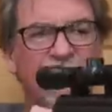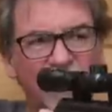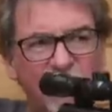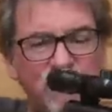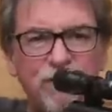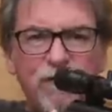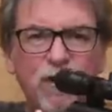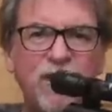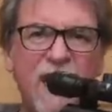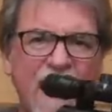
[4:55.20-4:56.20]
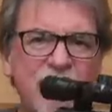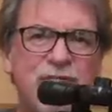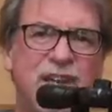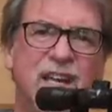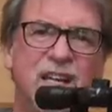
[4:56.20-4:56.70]
front
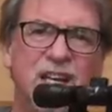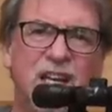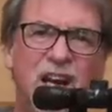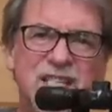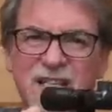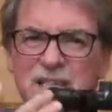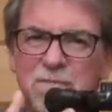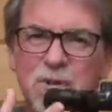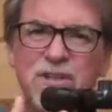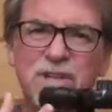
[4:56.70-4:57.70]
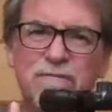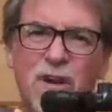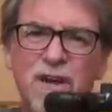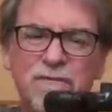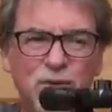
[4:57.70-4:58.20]
heavy, as these budget
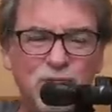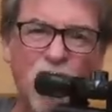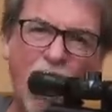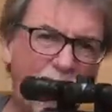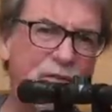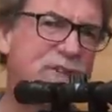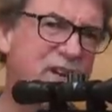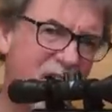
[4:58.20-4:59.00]
rifles often